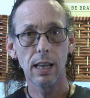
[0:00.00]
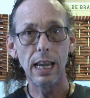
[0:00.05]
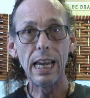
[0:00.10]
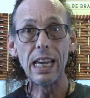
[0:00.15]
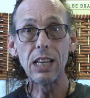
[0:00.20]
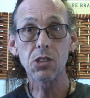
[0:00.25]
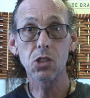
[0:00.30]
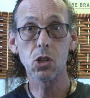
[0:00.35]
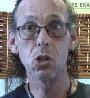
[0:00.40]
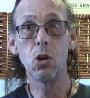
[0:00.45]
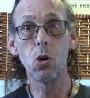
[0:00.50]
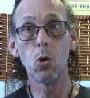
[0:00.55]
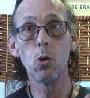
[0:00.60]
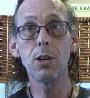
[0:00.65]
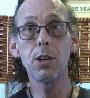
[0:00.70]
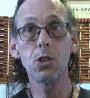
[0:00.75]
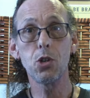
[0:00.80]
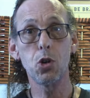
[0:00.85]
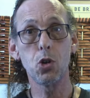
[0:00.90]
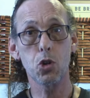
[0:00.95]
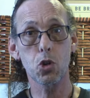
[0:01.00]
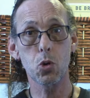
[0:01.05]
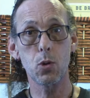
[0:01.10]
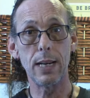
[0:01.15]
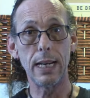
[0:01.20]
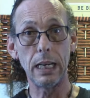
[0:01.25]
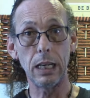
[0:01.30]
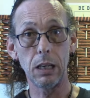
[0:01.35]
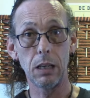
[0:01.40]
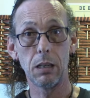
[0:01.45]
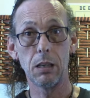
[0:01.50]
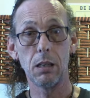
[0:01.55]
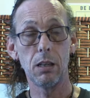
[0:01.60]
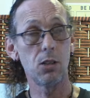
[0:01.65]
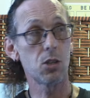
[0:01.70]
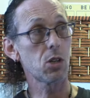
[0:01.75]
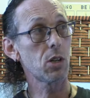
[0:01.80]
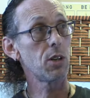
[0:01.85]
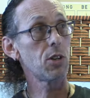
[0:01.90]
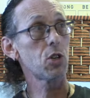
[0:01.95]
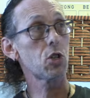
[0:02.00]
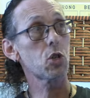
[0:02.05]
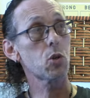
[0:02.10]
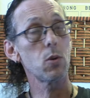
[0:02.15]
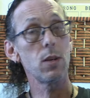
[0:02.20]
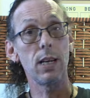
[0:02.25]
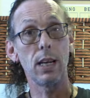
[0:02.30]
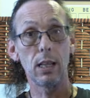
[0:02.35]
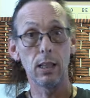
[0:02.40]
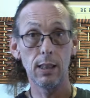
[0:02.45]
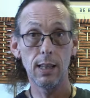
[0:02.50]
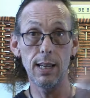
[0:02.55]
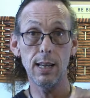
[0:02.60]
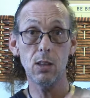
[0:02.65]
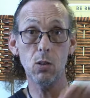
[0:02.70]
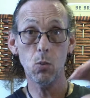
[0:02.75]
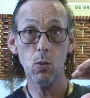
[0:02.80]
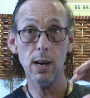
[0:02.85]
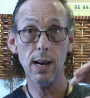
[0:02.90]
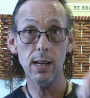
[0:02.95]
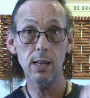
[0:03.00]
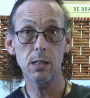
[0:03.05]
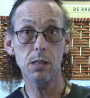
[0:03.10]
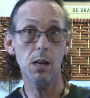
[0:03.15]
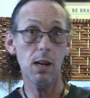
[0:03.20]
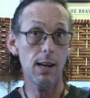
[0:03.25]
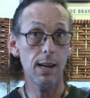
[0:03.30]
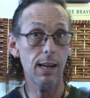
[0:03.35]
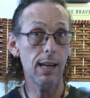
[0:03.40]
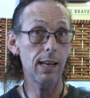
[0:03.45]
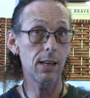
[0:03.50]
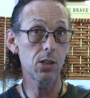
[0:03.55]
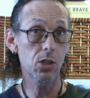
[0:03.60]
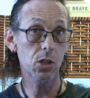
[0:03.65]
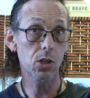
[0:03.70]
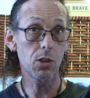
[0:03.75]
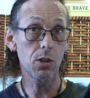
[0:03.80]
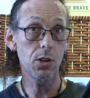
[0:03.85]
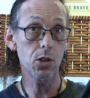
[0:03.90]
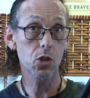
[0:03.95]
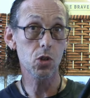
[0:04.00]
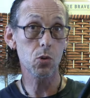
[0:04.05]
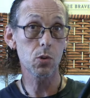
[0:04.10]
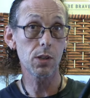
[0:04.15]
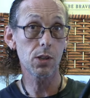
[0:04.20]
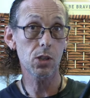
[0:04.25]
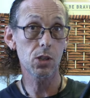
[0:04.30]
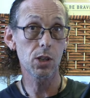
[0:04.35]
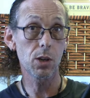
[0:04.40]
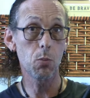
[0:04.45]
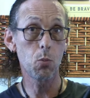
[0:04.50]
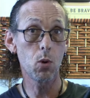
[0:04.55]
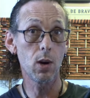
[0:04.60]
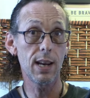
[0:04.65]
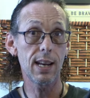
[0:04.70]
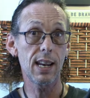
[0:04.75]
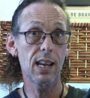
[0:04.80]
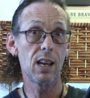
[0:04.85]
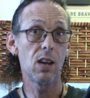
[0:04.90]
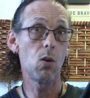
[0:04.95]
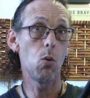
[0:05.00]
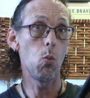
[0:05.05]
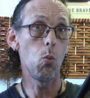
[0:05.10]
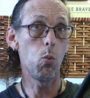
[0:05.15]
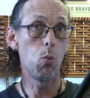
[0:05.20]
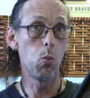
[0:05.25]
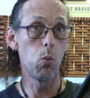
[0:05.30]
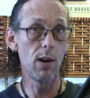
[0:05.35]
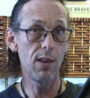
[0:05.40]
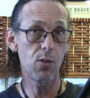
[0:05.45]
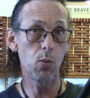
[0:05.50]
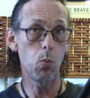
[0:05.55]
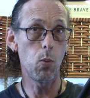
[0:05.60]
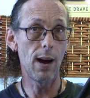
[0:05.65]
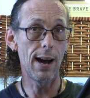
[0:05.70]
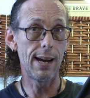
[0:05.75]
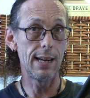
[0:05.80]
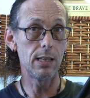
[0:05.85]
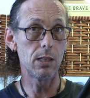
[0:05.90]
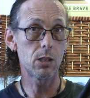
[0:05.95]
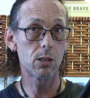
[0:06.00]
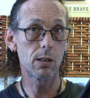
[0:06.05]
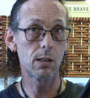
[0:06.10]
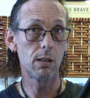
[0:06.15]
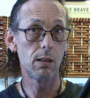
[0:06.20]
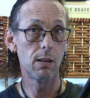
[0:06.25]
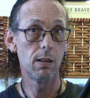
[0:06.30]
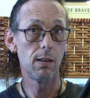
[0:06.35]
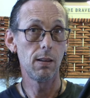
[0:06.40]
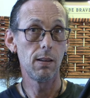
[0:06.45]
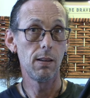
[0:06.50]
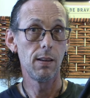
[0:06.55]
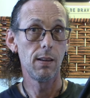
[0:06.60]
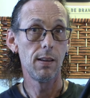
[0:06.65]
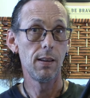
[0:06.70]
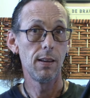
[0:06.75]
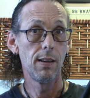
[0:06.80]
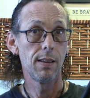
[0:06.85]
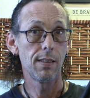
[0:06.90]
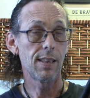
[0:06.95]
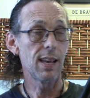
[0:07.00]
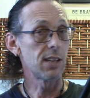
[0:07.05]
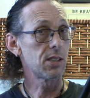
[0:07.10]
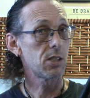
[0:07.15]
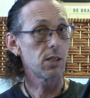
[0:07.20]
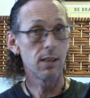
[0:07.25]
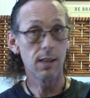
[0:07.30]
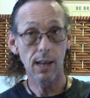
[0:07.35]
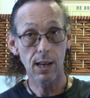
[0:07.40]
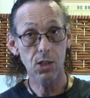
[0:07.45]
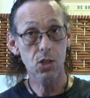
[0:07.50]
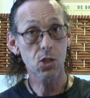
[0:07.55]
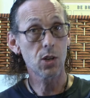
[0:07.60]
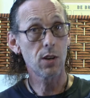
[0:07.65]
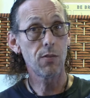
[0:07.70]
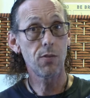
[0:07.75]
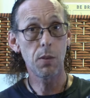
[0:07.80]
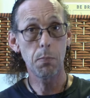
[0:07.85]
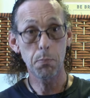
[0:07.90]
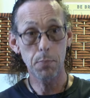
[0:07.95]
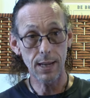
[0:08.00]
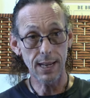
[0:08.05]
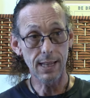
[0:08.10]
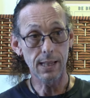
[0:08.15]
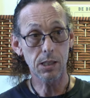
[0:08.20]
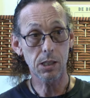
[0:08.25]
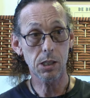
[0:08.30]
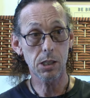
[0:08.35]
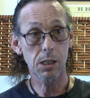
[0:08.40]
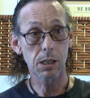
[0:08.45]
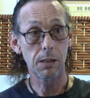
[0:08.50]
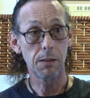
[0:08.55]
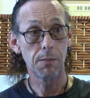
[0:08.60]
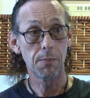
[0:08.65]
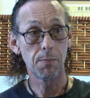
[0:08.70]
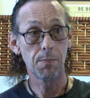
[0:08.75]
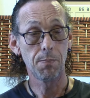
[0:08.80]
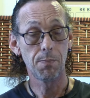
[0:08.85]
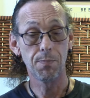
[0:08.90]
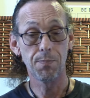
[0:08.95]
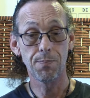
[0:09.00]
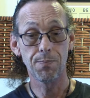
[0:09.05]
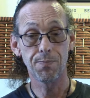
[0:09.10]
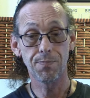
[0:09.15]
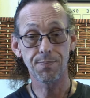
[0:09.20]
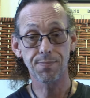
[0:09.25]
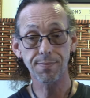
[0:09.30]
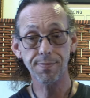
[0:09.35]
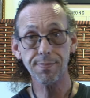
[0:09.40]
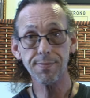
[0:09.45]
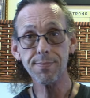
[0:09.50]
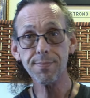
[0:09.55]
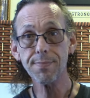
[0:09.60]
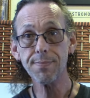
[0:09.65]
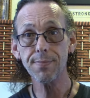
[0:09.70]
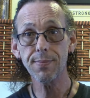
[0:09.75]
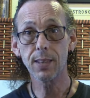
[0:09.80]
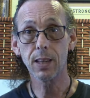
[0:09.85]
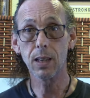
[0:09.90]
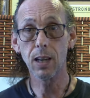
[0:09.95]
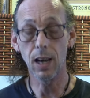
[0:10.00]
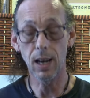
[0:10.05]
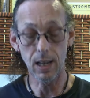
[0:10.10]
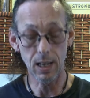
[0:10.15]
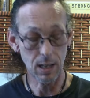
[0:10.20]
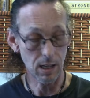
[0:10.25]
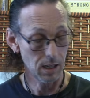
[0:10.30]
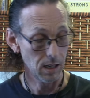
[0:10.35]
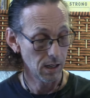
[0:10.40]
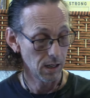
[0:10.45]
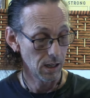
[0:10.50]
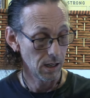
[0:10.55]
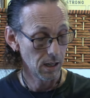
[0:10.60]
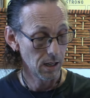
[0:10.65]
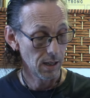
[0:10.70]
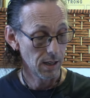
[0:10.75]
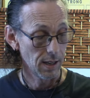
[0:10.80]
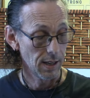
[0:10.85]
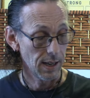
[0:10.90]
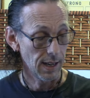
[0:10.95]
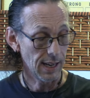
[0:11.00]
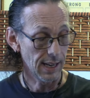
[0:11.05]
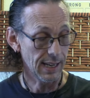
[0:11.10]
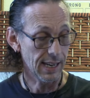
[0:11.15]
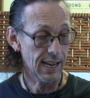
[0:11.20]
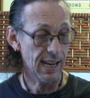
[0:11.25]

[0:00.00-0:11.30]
it's going to shrink. It's going to shrink lengthwise and it's going to shrink somewhat widthwise. That's the nature of the beast. Okay? It